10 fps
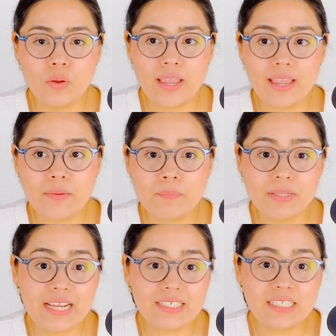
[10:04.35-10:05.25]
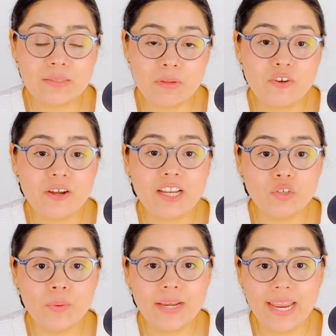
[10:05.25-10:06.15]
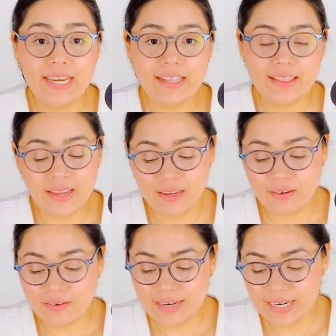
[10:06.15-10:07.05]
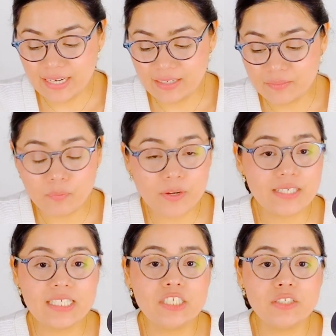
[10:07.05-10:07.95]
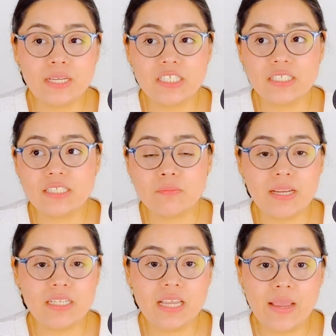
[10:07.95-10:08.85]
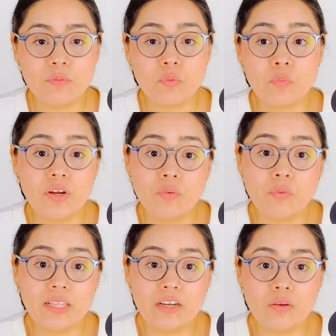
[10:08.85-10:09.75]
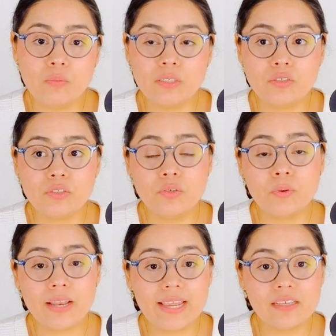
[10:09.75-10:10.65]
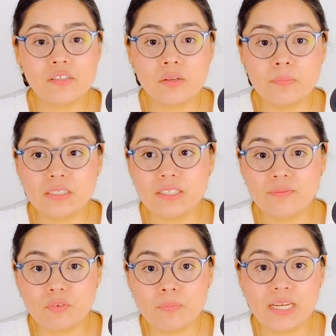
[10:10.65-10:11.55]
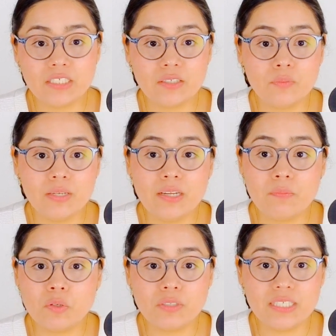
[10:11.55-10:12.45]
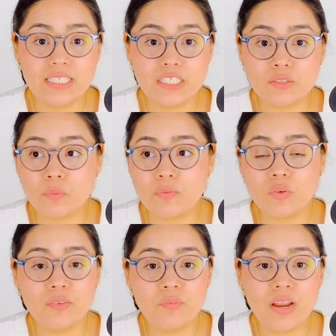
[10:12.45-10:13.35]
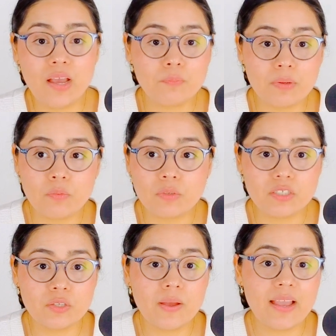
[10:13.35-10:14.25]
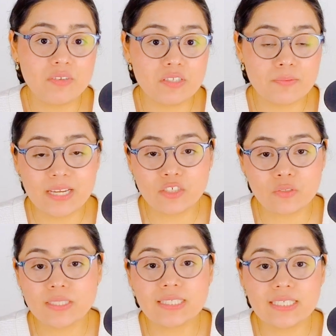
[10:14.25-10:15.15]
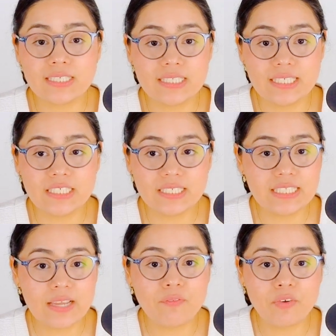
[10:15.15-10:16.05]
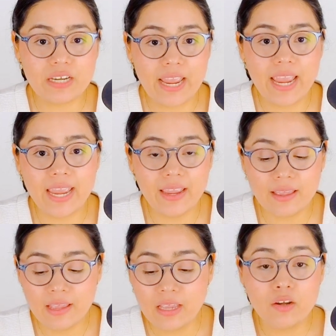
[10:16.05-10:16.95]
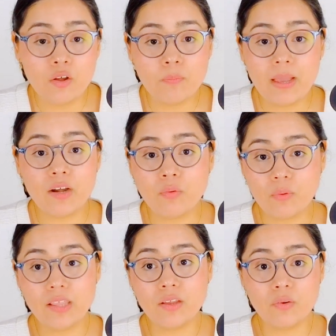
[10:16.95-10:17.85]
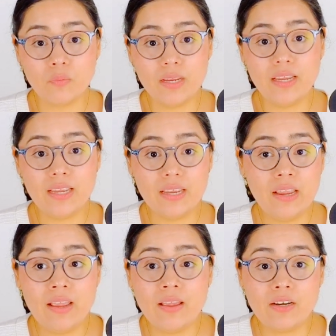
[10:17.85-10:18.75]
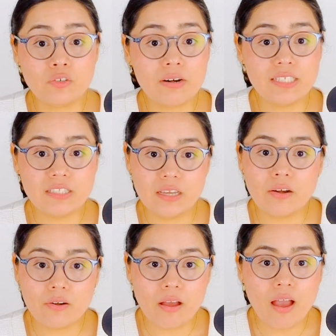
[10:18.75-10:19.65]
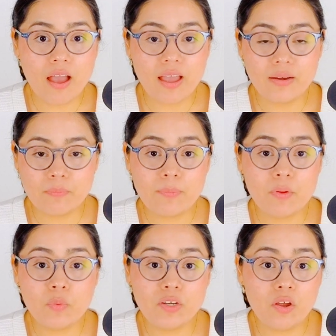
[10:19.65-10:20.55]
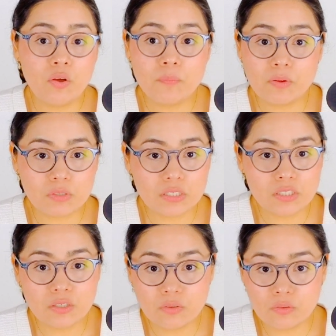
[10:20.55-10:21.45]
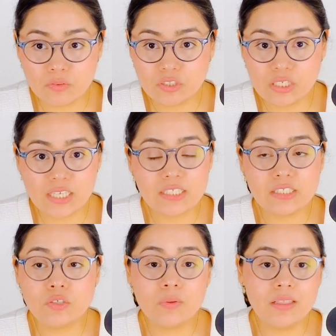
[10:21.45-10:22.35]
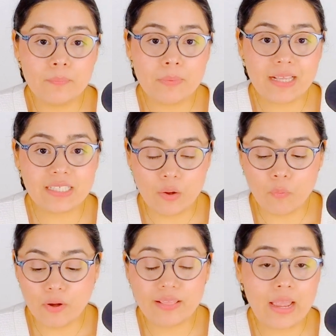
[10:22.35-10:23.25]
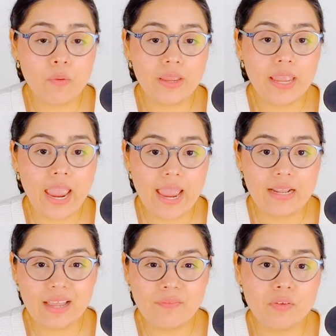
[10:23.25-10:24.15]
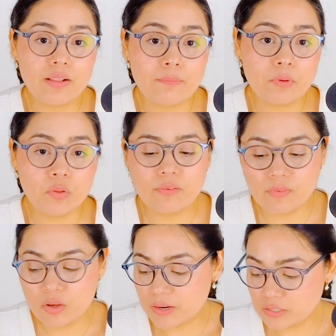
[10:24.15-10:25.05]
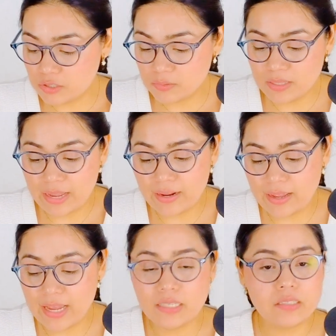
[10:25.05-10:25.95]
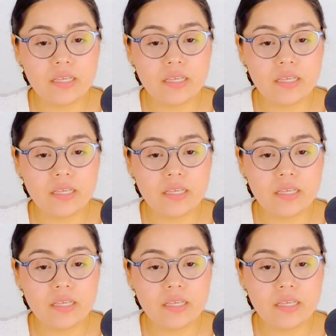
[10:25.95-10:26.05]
And, but that doesn't mean you're not doing anything, right? We're in situations many times where we don't really know what to do. We're lacking so much information. We need more details. We're full of doubt, but we're still having to make choices and decisions every day, no matter whether we trust it or not. Maybe we don't, but we're still just doing the best that we that we can. I feel like both of you are doing that, guys.